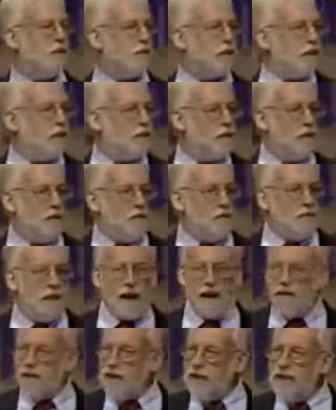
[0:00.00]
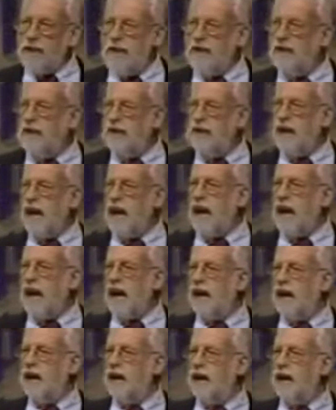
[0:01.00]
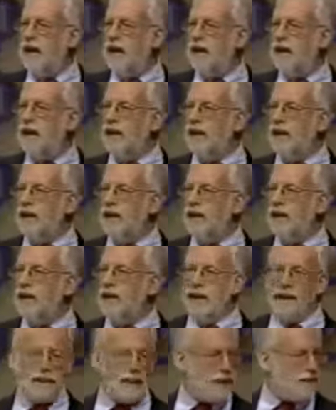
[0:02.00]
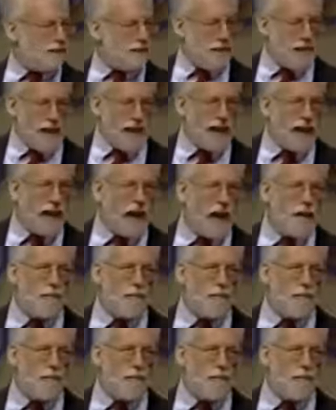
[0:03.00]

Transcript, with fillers: of them do every single day. This is very